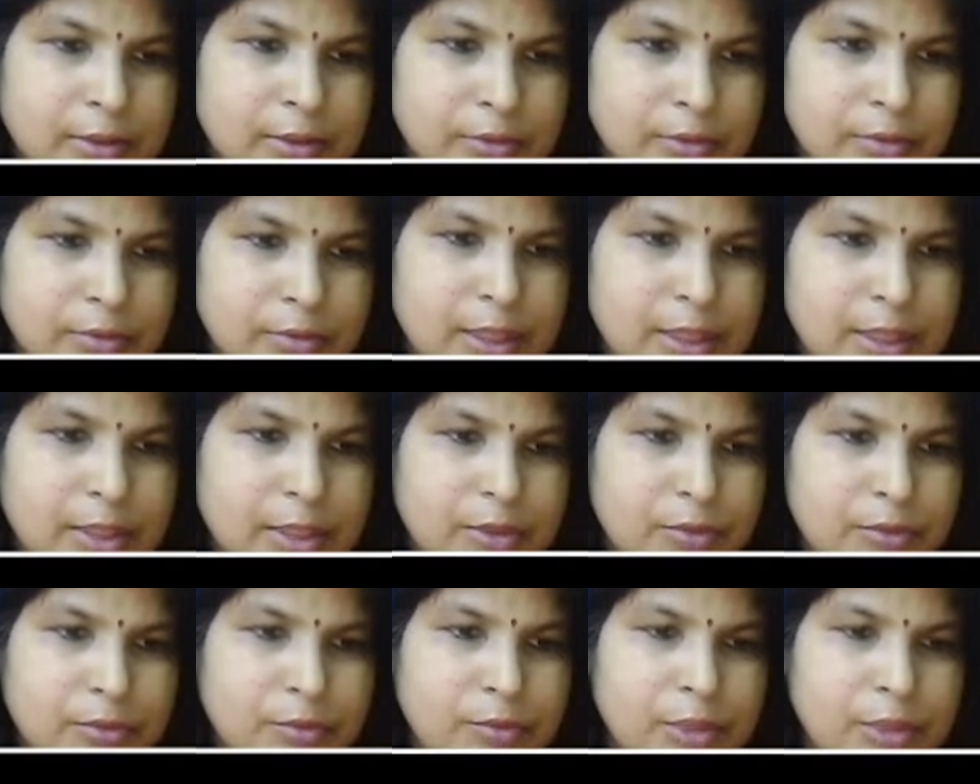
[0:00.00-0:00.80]
Okay,
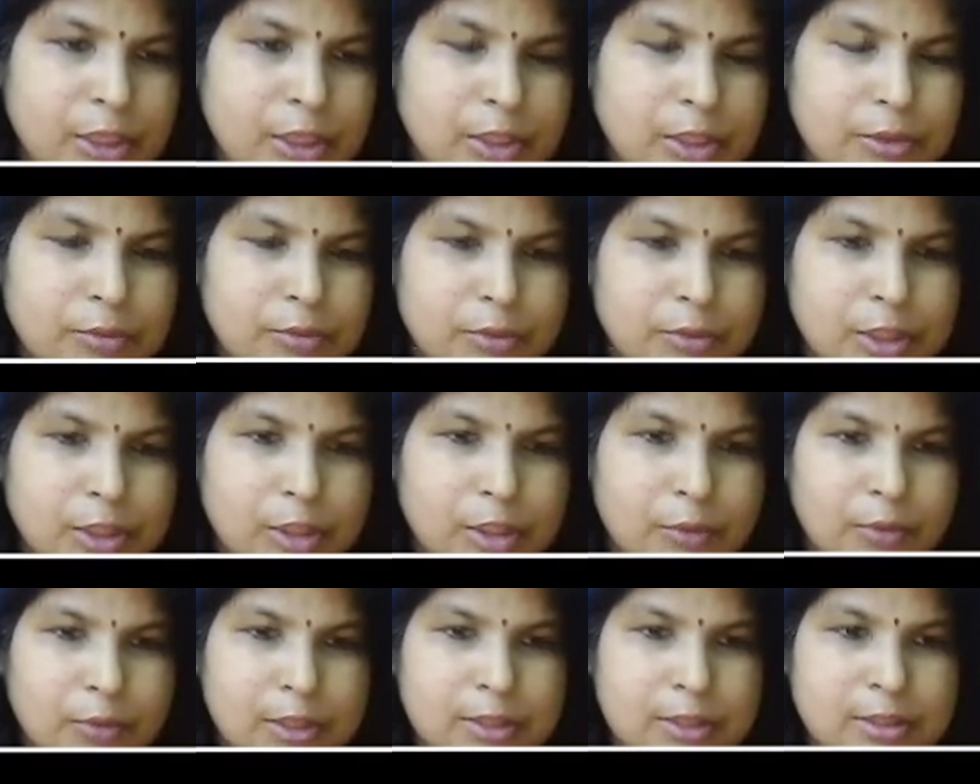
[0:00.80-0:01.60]
2 into
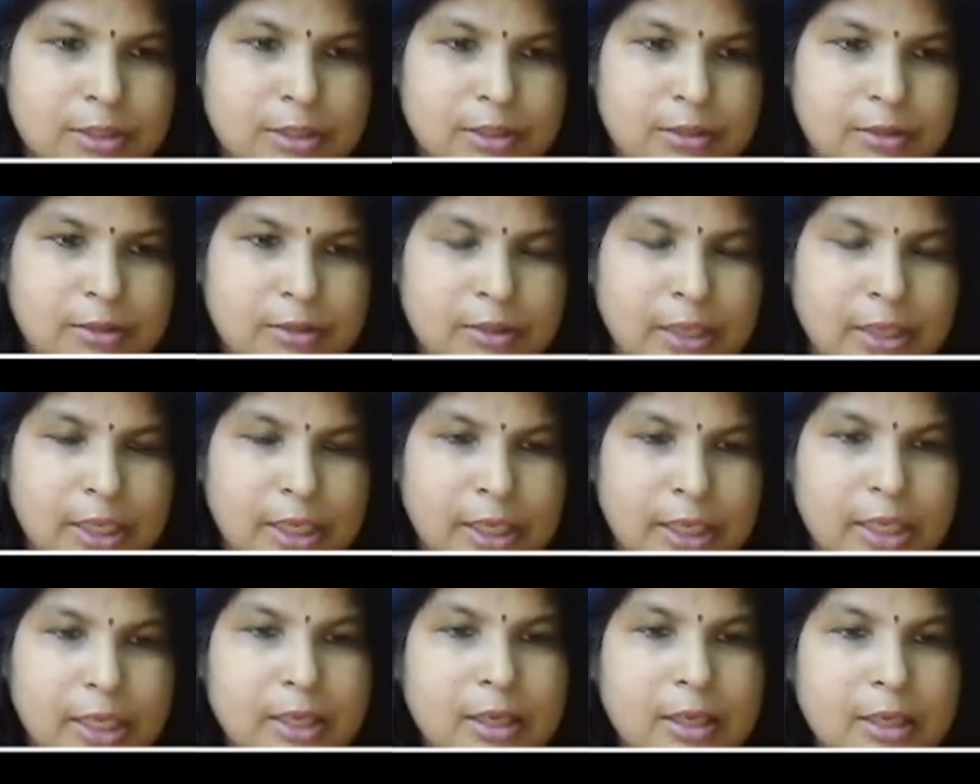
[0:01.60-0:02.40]
equation
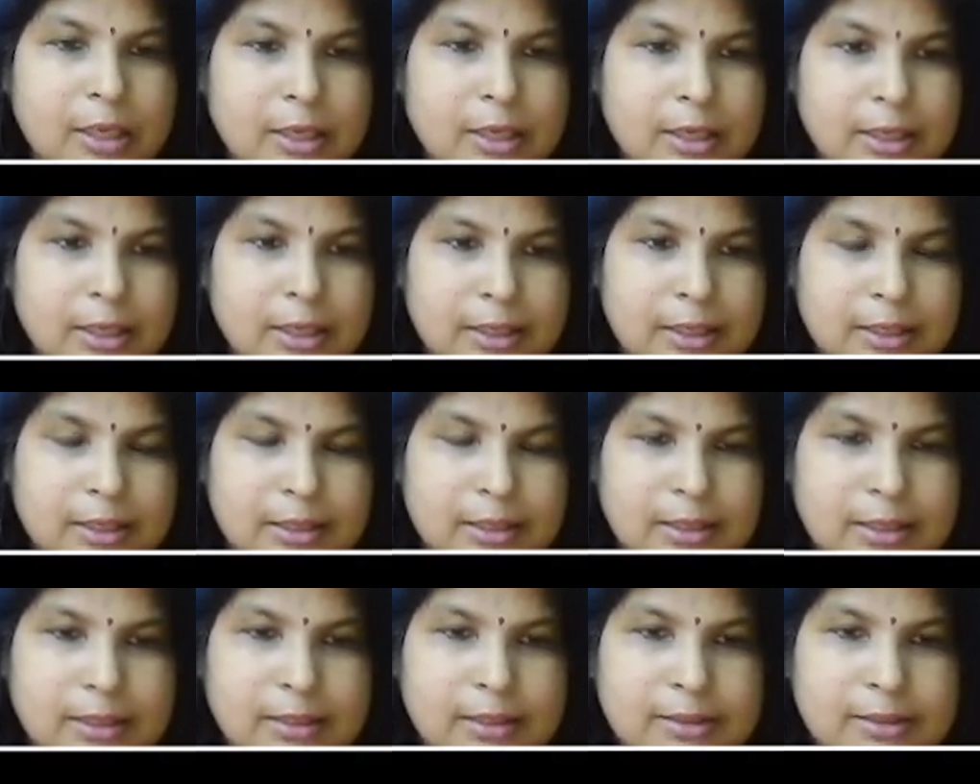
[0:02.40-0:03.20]
3
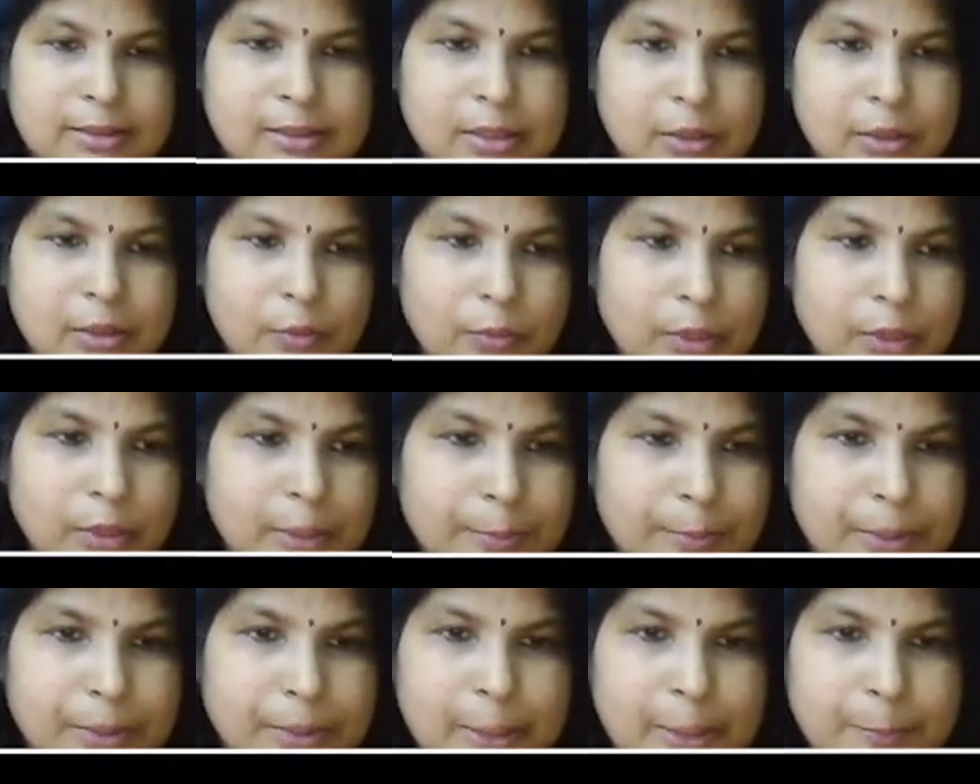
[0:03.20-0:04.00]
is, will
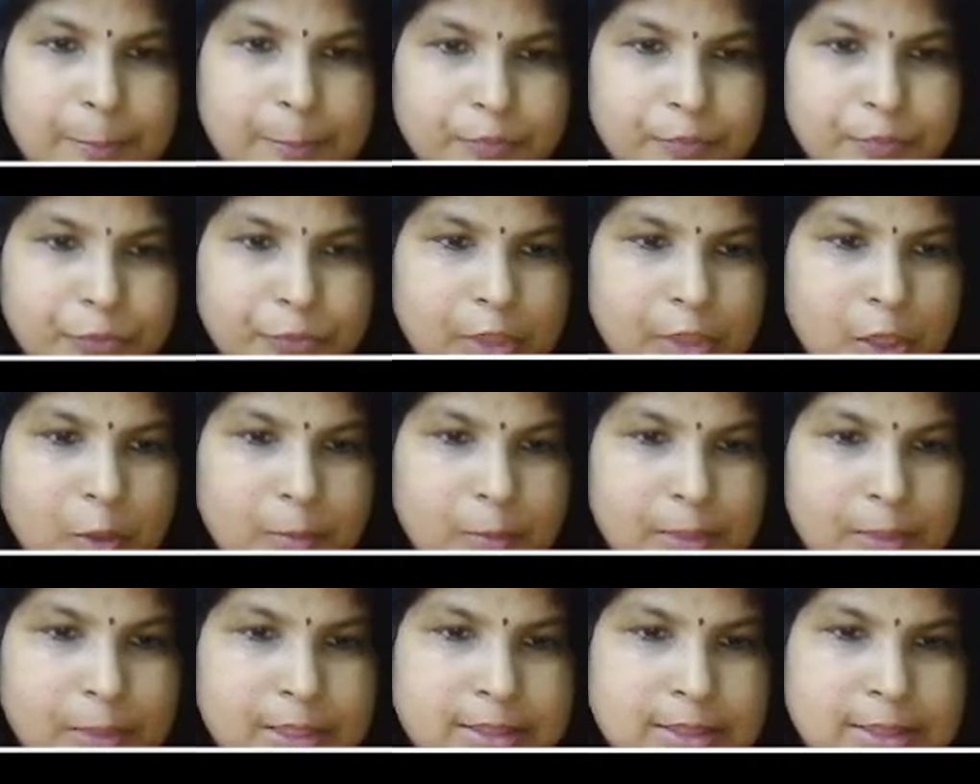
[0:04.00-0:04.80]
be how
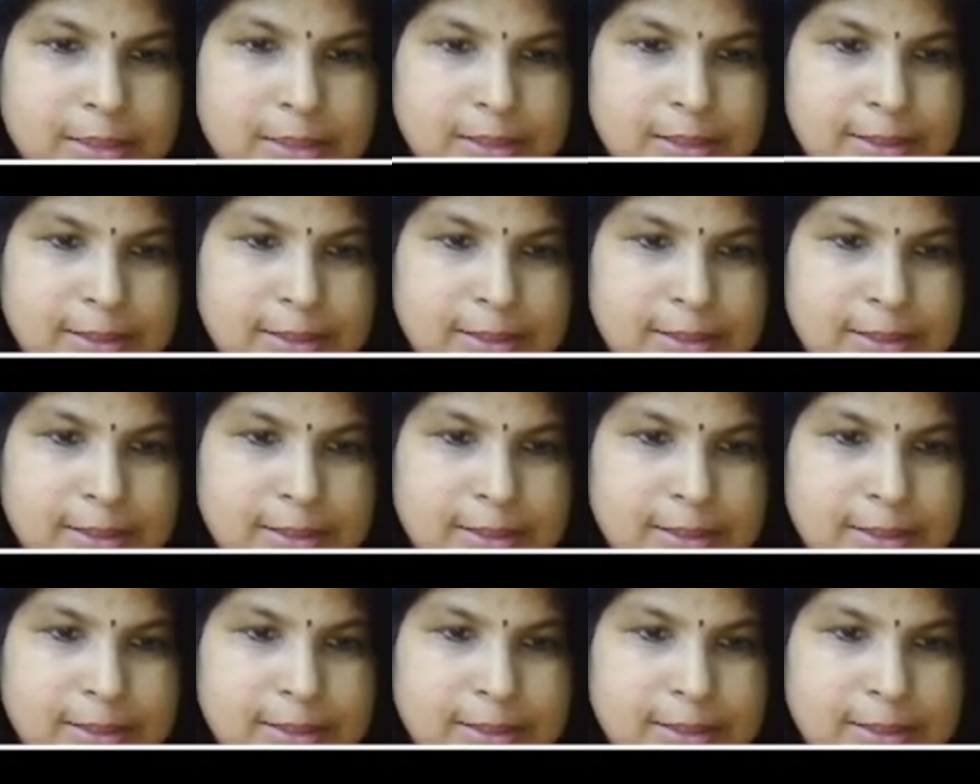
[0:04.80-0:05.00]
much?